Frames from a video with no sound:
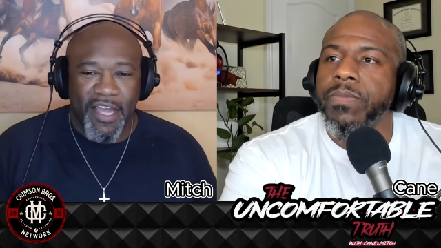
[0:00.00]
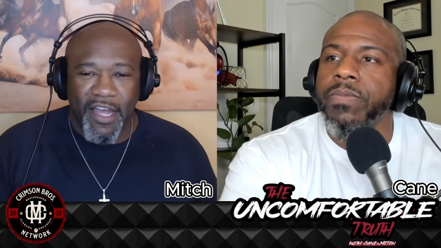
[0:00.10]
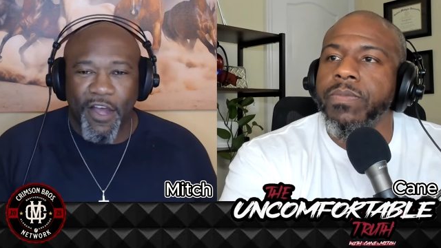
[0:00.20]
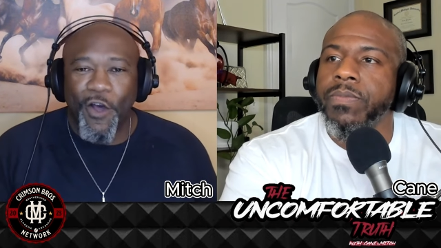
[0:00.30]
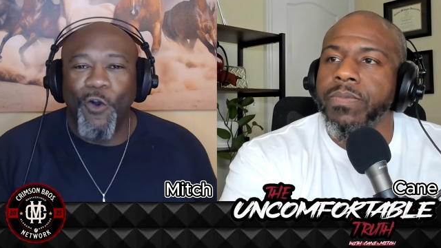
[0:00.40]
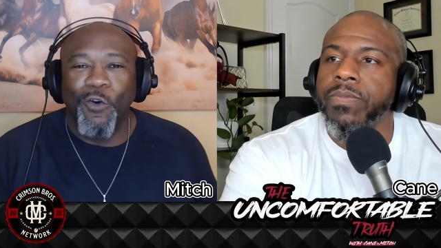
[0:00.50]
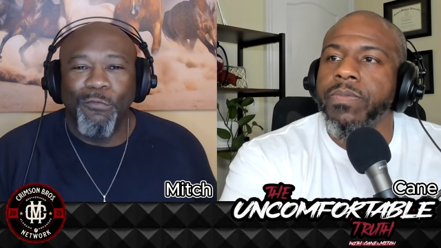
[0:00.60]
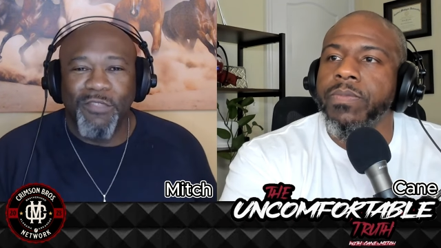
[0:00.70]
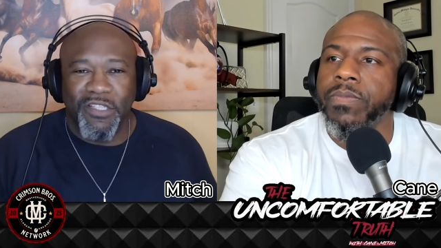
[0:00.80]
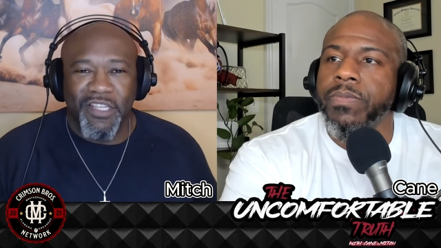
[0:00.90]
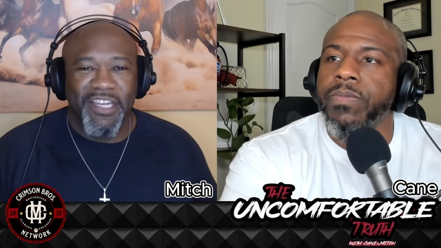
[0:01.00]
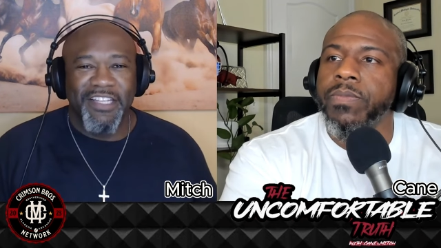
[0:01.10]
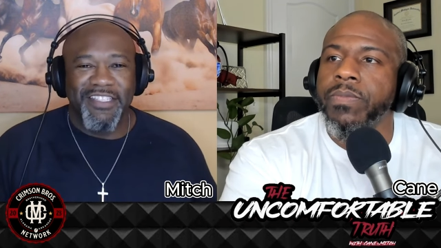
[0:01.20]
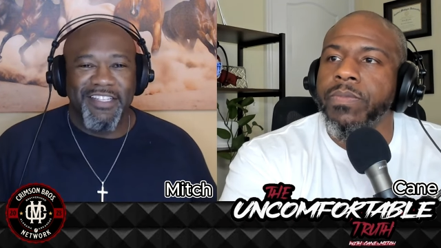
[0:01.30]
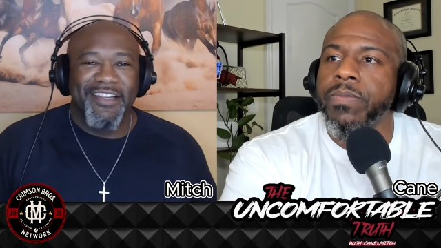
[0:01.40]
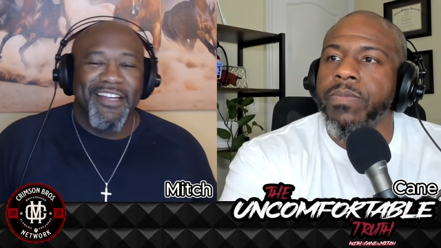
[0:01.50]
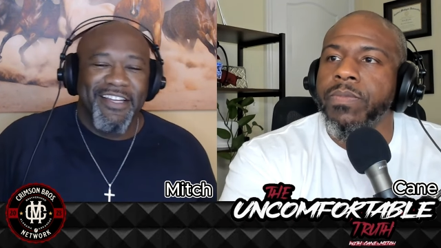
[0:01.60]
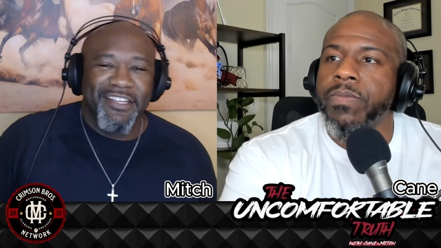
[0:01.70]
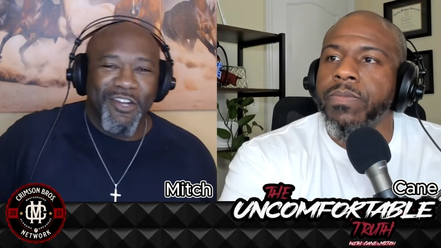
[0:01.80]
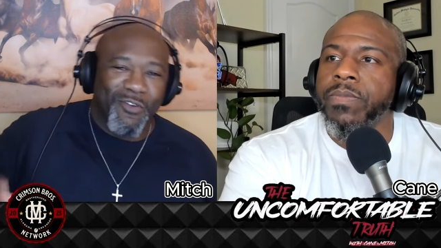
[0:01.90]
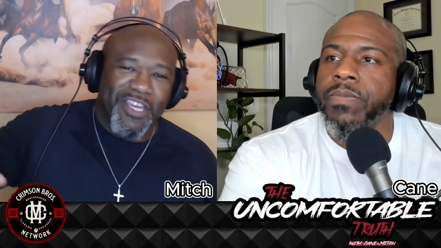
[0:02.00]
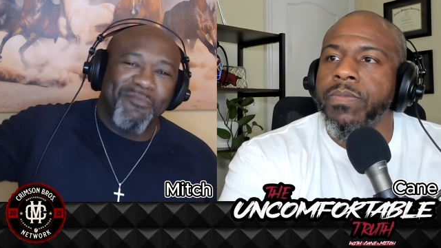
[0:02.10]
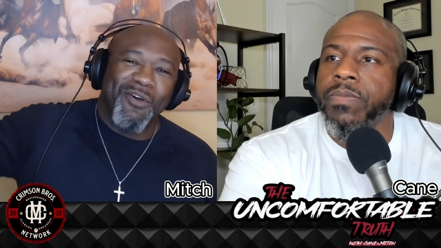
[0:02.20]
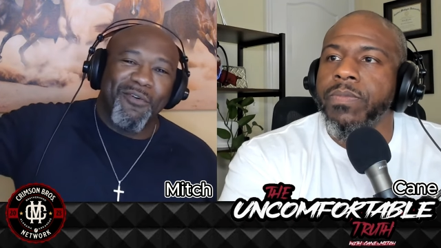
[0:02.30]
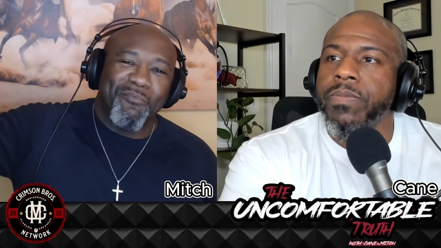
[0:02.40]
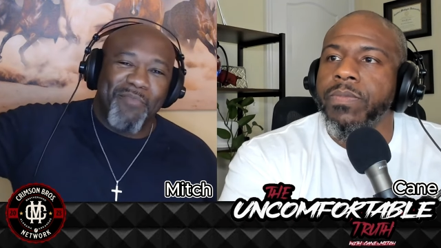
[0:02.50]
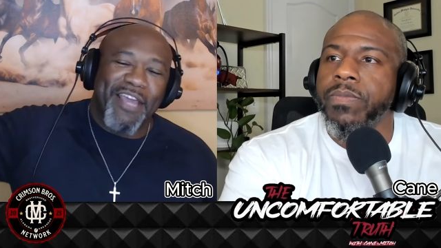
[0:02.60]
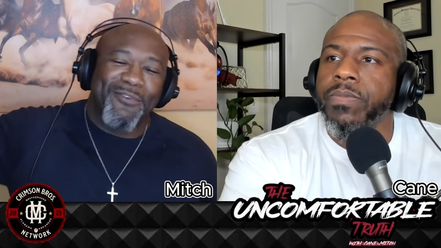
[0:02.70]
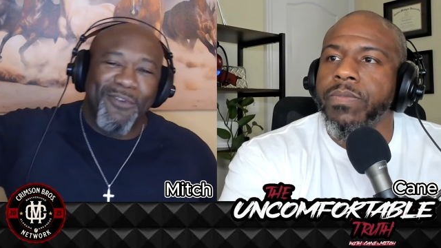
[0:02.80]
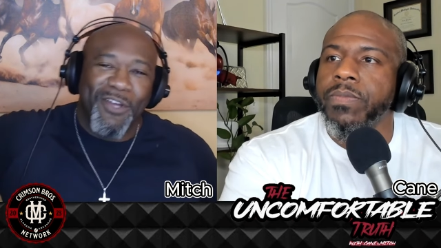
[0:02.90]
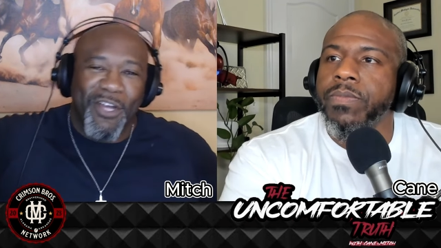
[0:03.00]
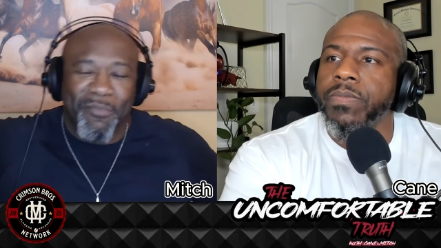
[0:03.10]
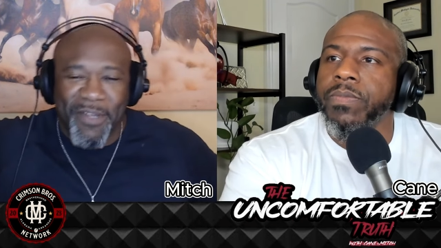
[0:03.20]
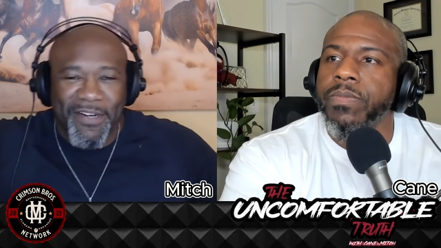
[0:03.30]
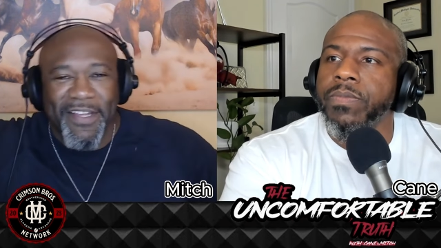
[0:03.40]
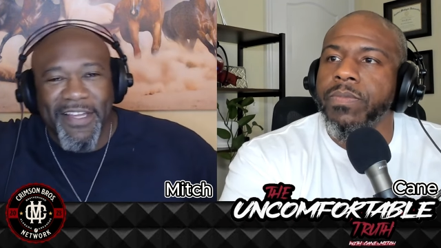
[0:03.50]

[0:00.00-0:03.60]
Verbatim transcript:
Speaker 1: Homes and things, and, you know, give them a back rub, and